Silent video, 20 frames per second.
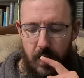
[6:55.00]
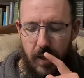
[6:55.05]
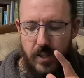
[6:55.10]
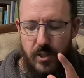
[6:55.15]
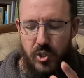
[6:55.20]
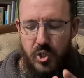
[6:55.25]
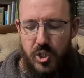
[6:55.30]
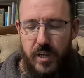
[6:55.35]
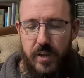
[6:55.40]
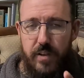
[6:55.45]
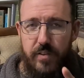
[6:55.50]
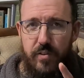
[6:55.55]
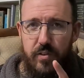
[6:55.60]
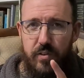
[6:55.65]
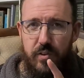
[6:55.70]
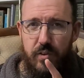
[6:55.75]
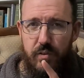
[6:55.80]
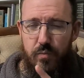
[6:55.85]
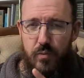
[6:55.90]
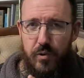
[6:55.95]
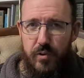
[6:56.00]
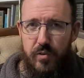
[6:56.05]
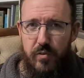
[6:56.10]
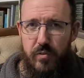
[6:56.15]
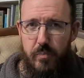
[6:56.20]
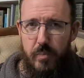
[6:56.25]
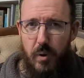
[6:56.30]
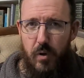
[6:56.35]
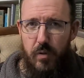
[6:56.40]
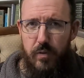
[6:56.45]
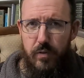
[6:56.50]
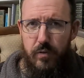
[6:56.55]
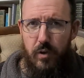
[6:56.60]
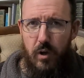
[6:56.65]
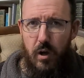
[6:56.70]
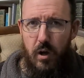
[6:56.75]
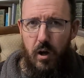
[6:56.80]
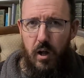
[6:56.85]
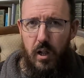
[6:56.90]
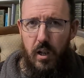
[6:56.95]
And Jesus' response
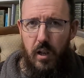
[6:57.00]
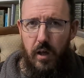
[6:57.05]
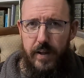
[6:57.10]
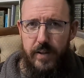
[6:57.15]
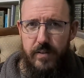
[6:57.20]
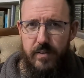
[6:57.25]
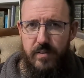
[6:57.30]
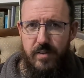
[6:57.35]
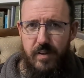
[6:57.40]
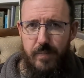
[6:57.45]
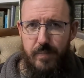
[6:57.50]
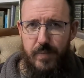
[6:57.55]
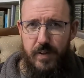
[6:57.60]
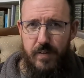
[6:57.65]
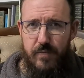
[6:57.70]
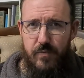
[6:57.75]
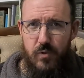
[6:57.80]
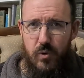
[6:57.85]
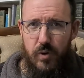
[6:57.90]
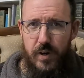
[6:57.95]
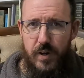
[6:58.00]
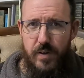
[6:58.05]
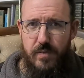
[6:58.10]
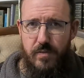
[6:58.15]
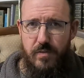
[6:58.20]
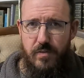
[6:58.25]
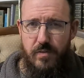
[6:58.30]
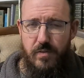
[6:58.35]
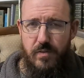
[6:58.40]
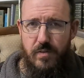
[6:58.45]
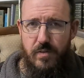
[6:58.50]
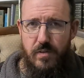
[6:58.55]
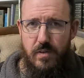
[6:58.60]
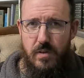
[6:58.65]
highlights something for us.